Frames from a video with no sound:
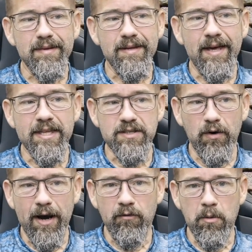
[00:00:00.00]
it's
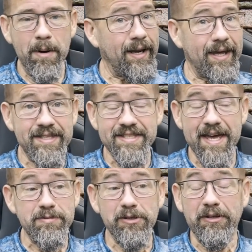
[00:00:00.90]
for everybody? It's
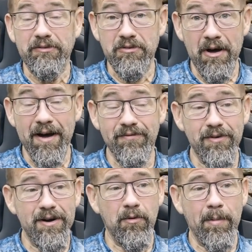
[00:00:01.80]
absolutely not for
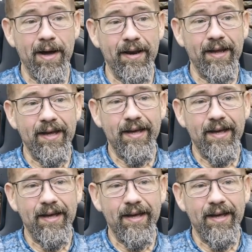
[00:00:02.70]
everybody.